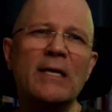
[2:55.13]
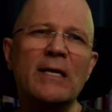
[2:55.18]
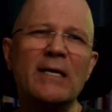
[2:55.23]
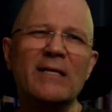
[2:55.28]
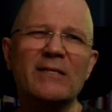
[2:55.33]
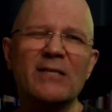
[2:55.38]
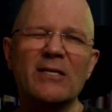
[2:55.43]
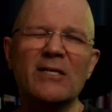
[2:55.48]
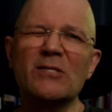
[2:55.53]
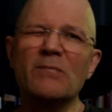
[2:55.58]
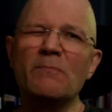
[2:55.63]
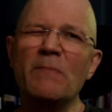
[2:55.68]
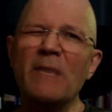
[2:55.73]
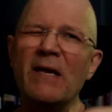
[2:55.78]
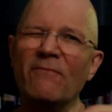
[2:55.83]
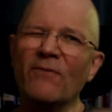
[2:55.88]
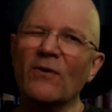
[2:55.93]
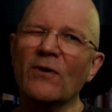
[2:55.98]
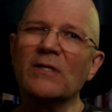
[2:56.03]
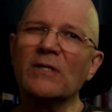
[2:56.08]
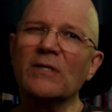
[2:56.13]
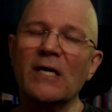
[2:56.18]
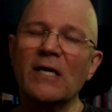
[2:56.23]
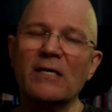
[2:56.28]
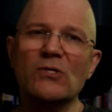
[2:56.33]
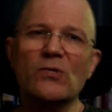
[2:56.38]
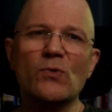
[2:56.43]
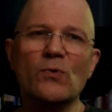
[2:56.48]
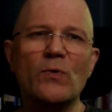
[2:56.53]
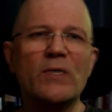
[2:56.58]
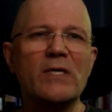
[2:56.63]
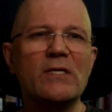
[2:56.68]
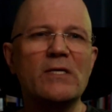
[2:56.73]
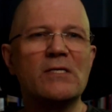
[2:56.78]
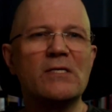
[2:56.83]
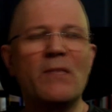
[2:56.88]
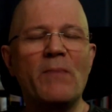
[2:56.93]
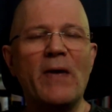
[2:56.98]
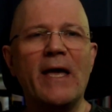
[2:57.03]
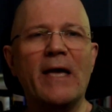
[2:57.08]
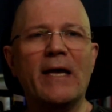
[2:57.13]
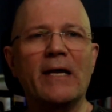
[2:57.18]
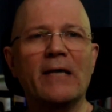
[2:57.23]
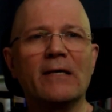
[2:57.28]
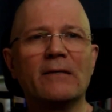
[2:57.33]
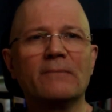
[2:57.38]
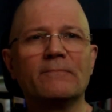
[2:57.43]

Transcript: does make for a tight squeeze in the bag.